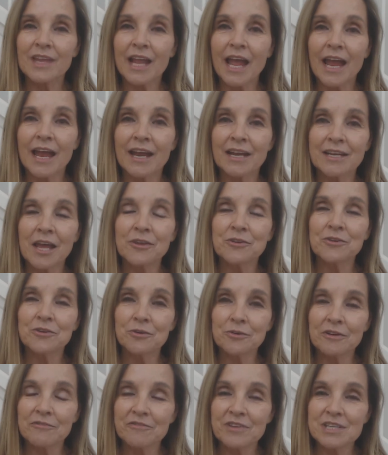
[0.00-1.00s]
And
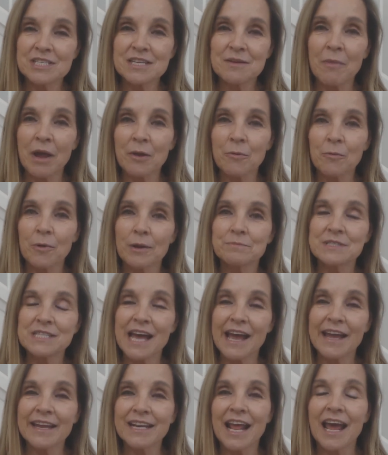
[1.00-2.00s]
you can visit my
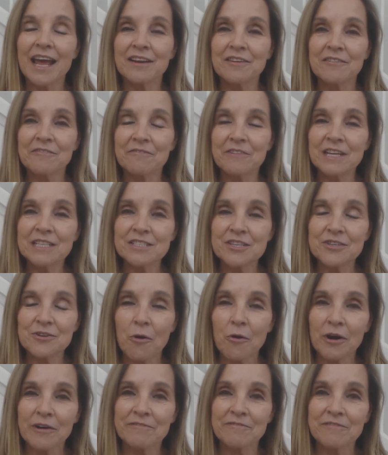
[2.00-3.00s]
website at
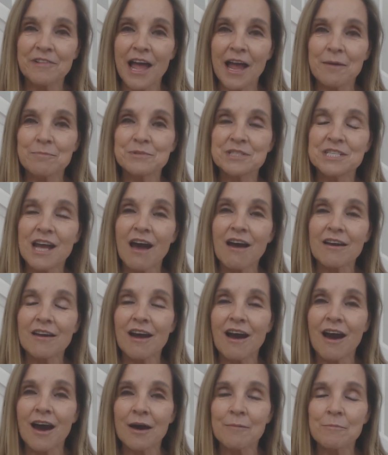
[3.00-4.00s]

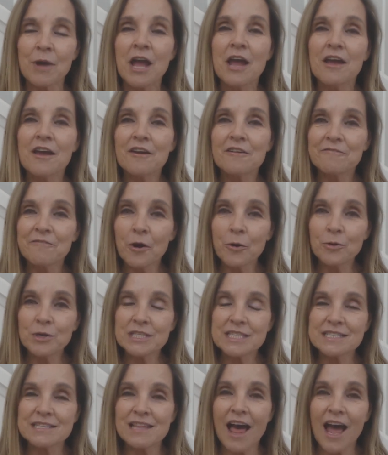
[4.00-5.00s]
fitorflab.com
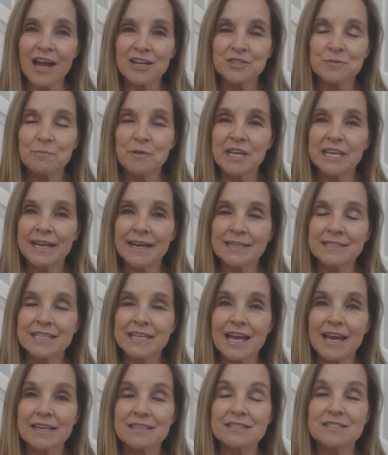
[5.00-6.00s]
forward slash P
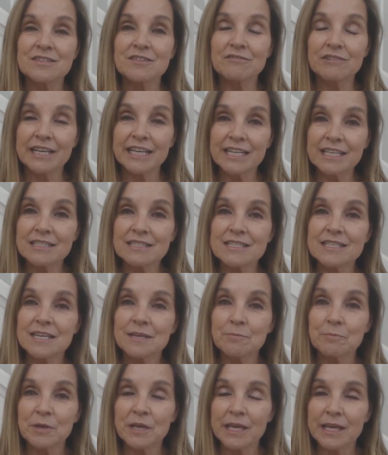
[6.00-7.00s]
ninety X three
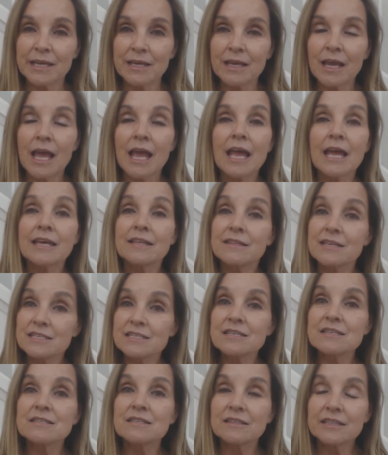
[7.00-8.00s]
C P.
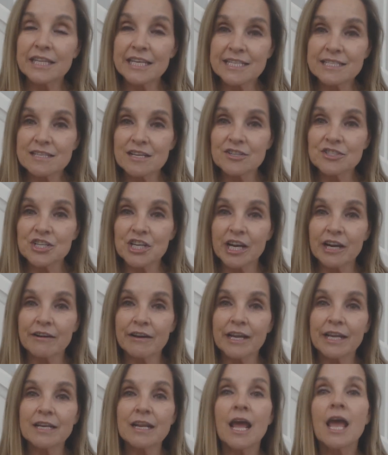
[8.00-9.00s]
This is Lisa
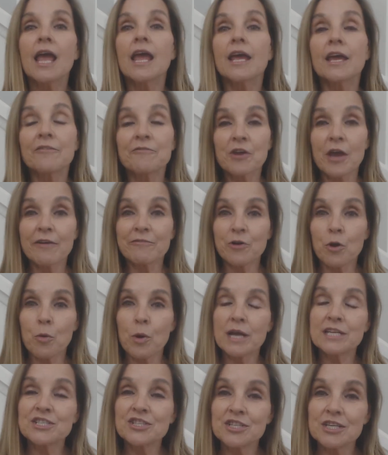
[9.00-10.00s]
Jarrett. If you have
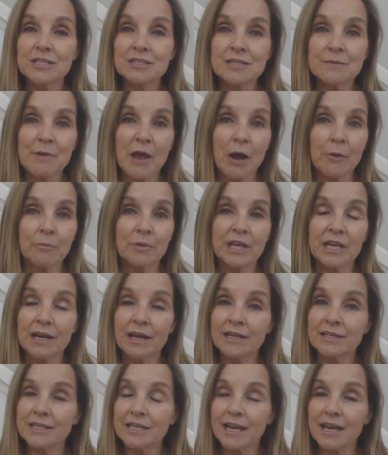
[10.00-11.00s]
questions about P
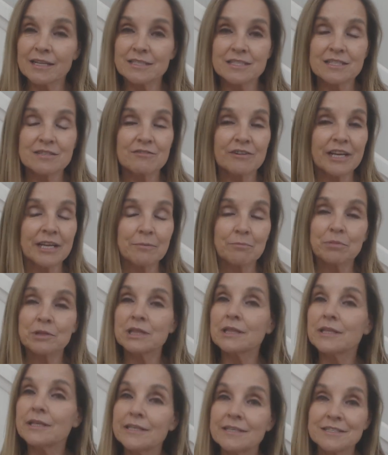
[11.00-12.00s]
ninety X three,
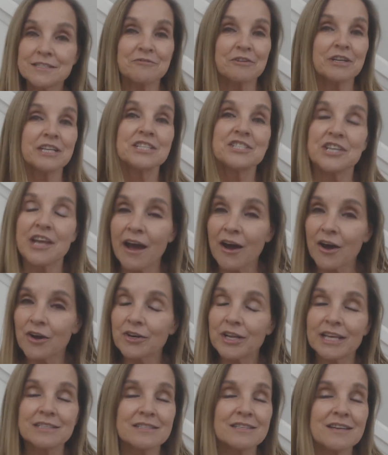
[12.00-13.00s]
please reach out.
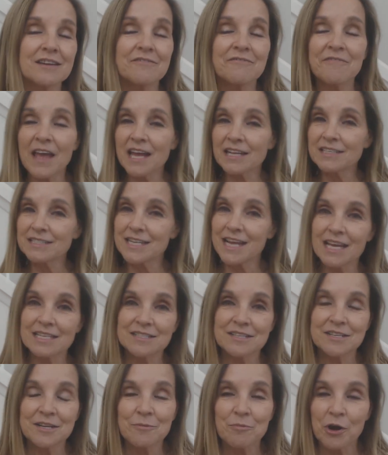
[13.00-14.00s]
It's a
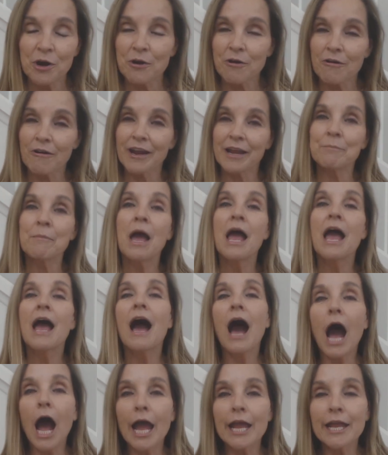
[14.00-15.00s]
fantastic program.
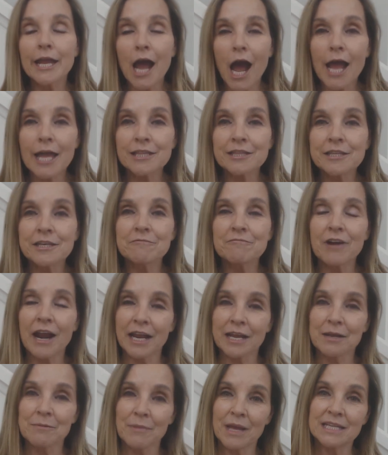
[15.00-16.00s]
I highly
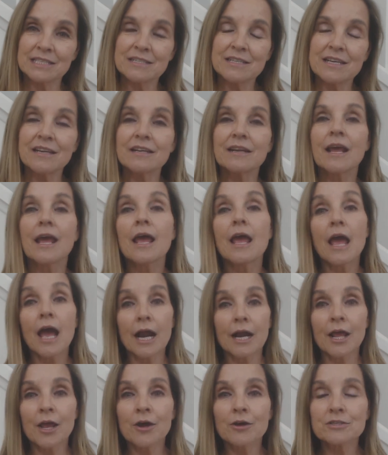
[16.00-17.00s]
recommend it.
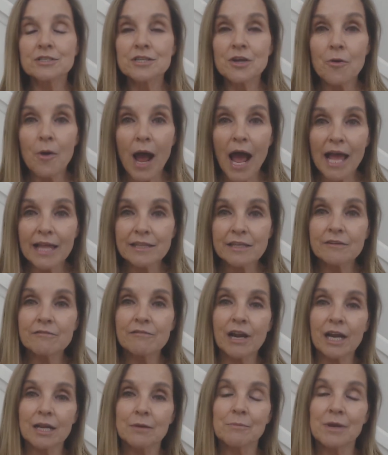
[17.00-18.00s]
And I also highly
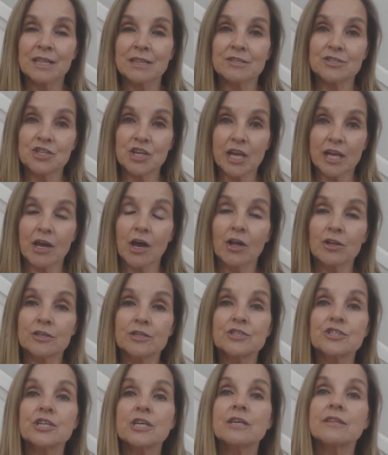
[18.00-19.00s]
recommend the
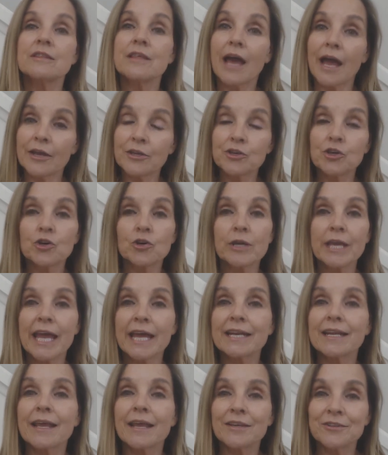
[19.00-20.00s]
Shakeology that you'll
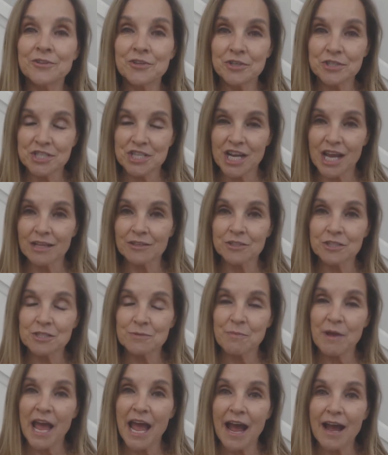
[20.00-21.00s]
get in your challenge
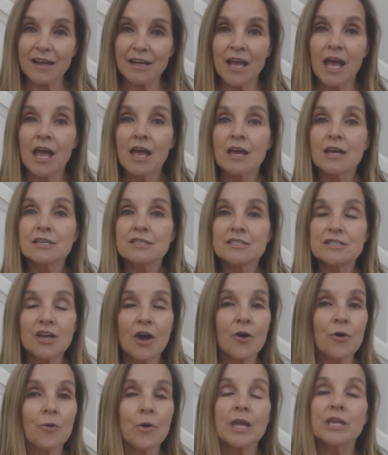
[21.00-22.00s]
pack.
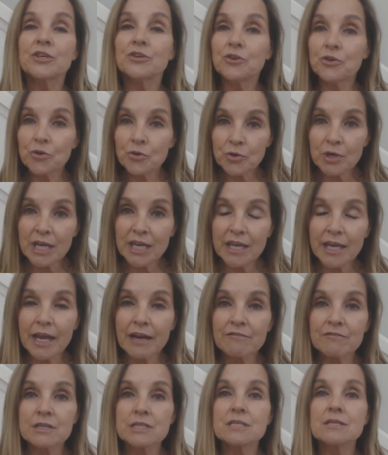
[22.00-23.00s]
So you can
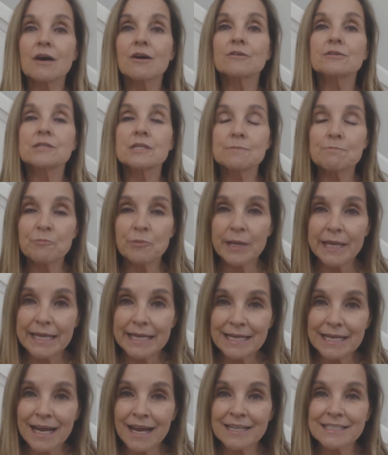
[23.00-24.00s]
get results
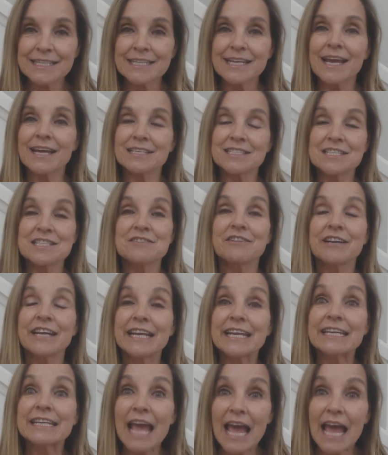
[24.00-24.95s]
P ninety X three.